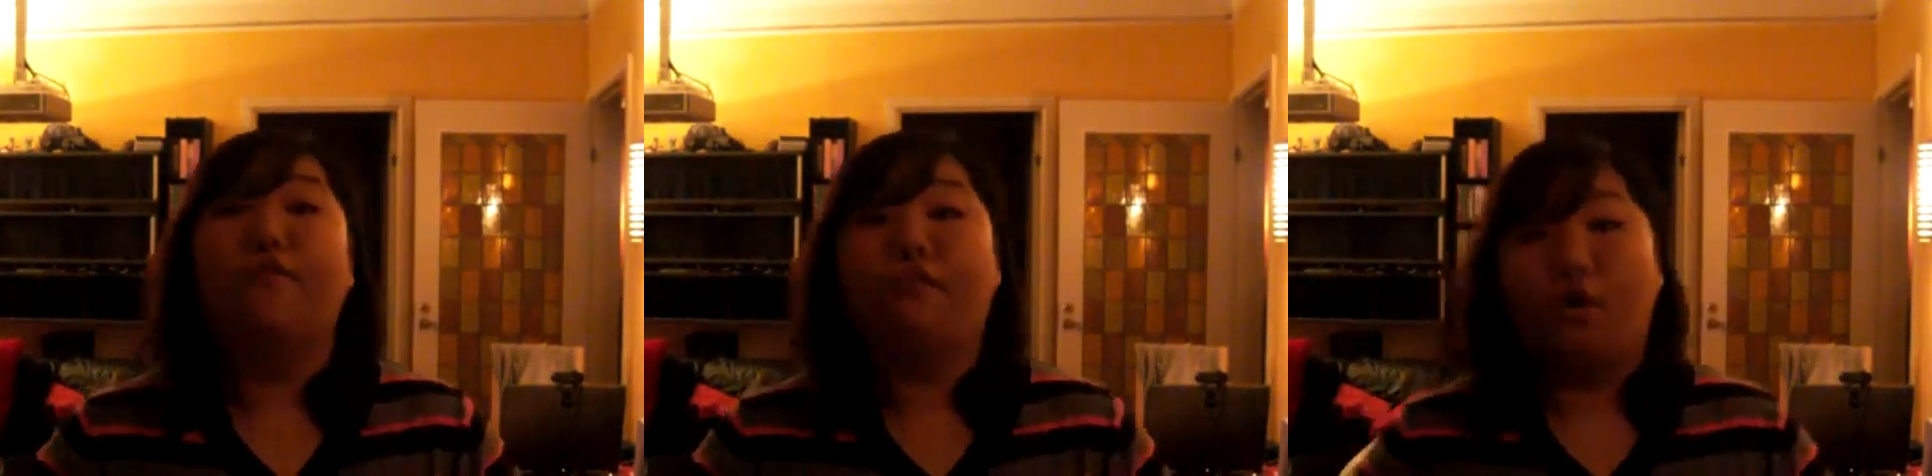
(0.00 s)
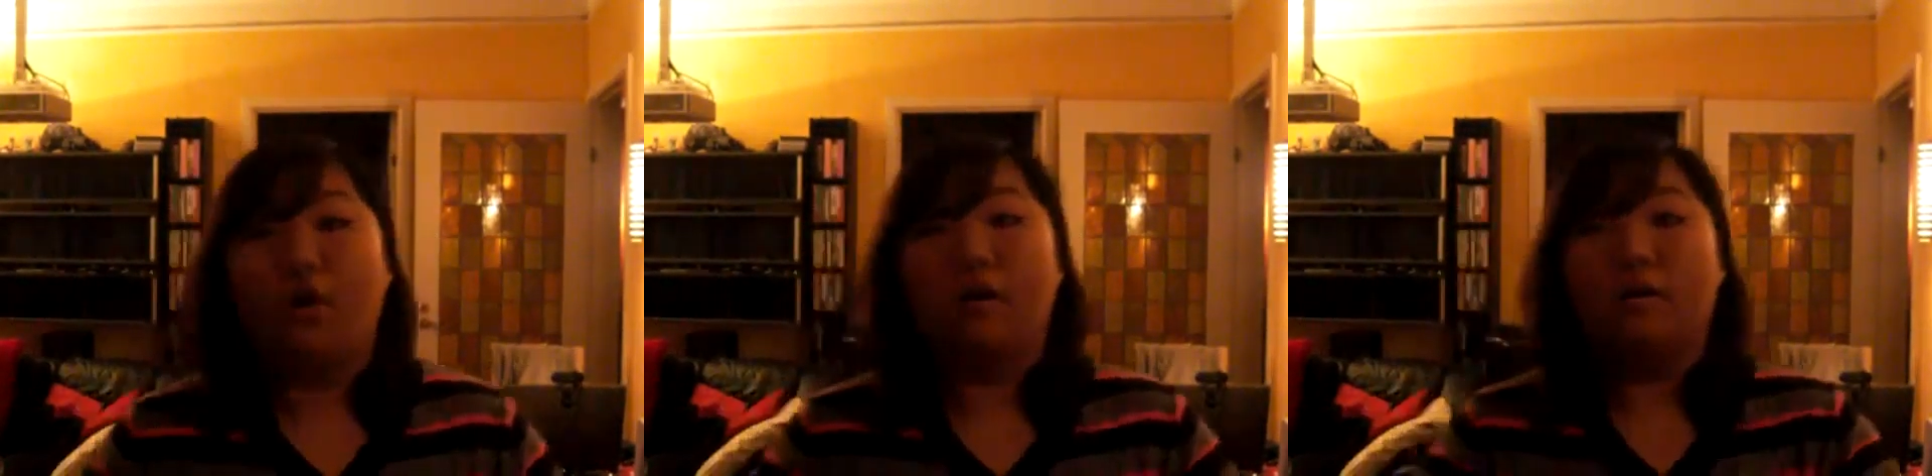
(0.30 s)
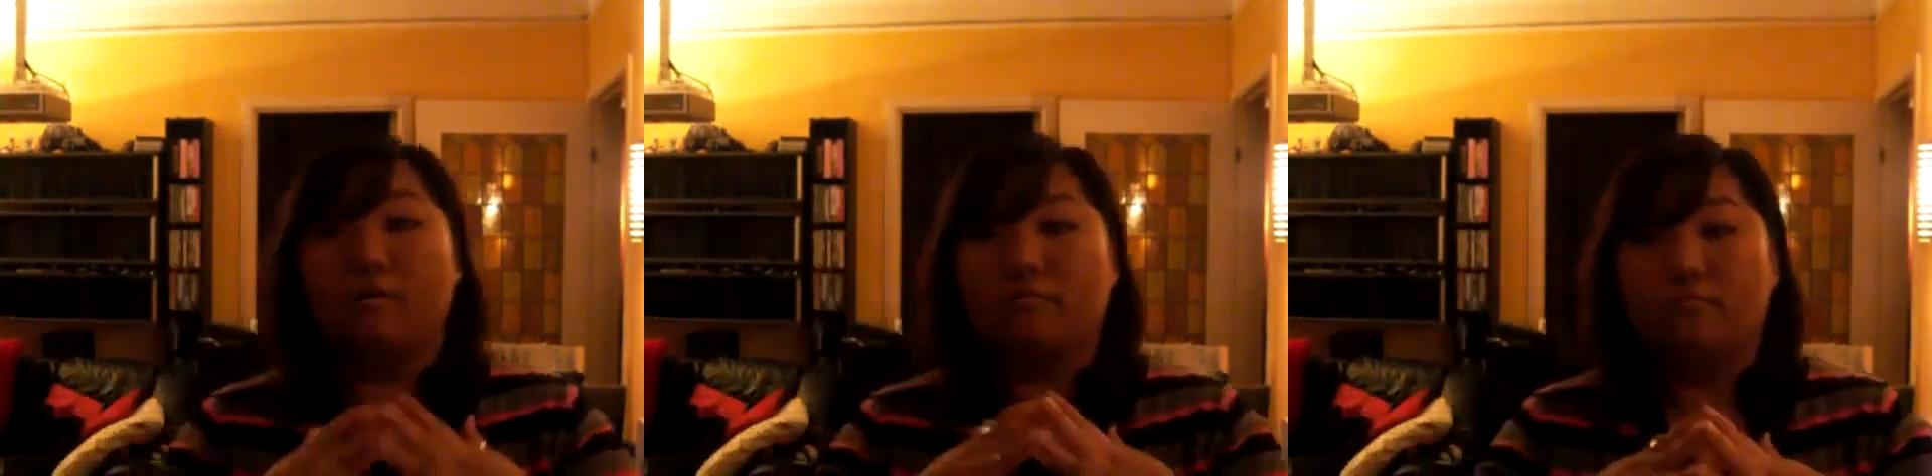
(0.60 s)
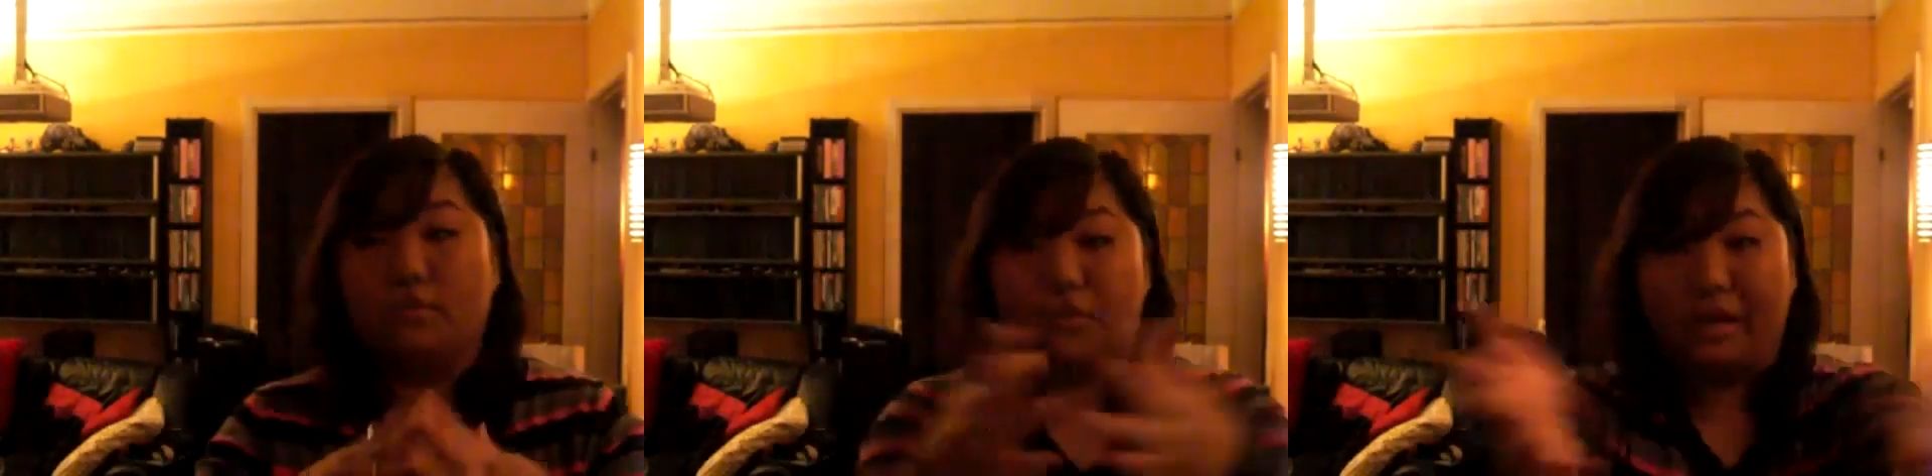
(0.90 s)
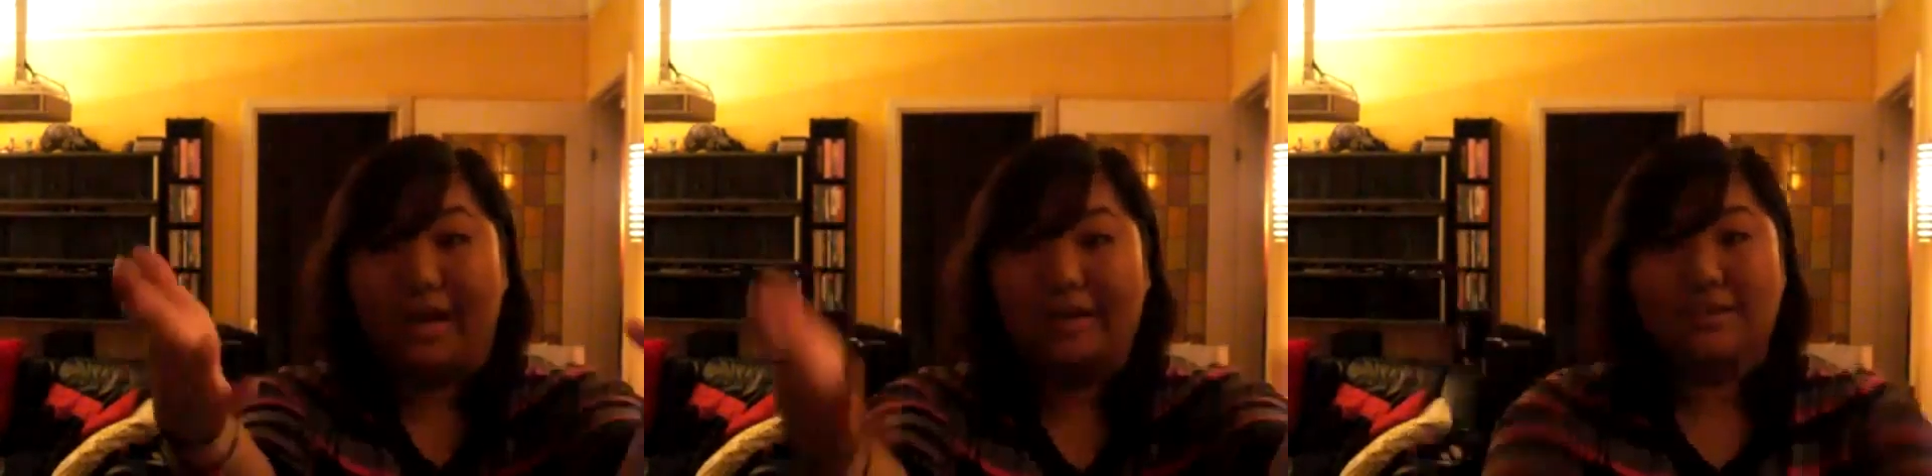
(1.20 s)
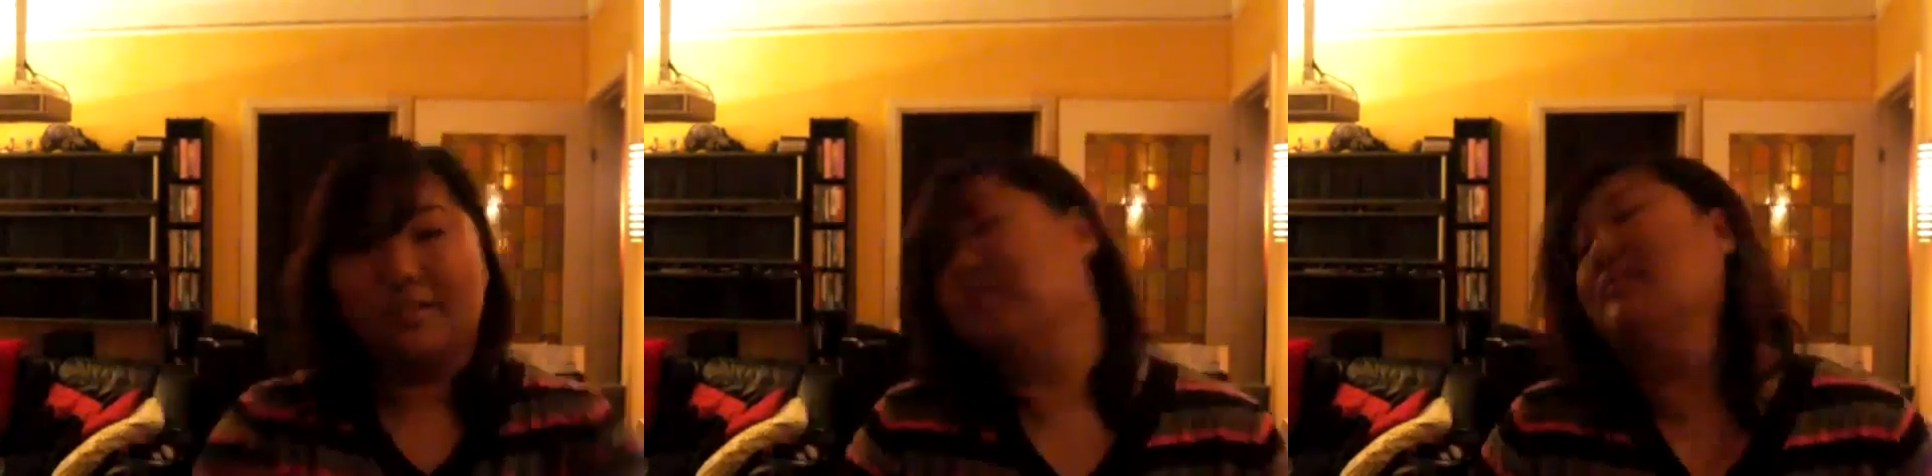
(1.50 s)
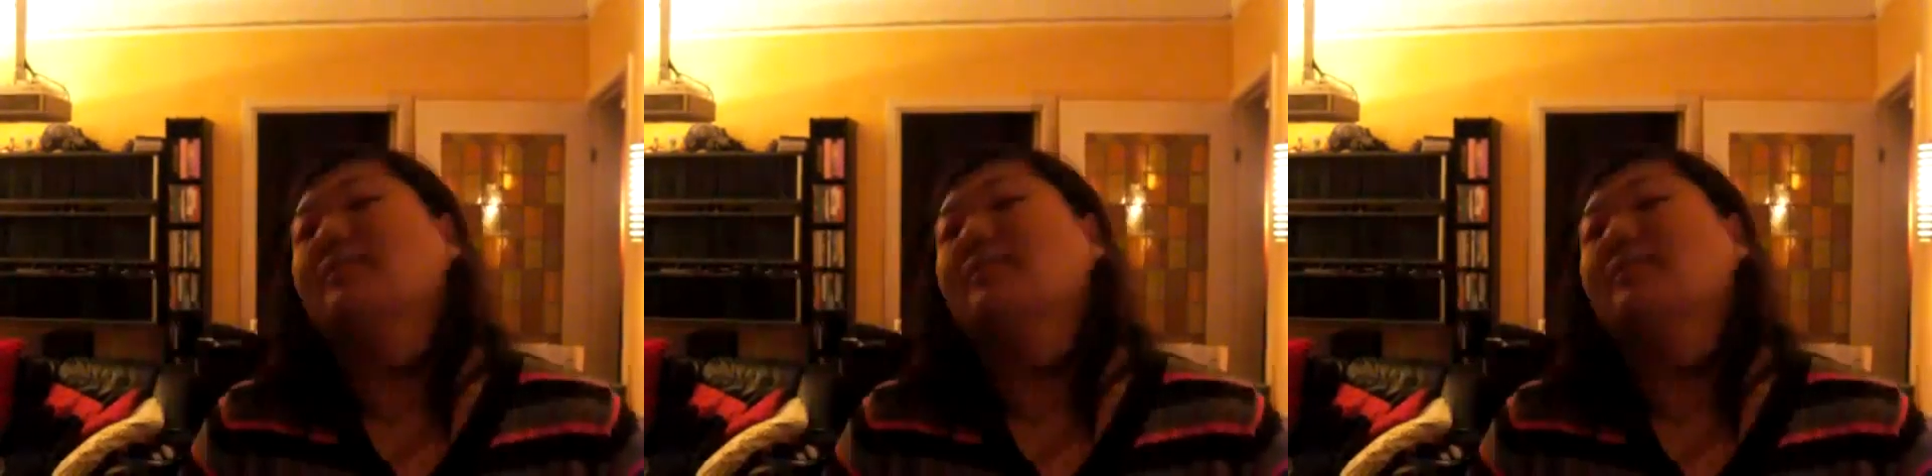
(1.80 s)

for you guys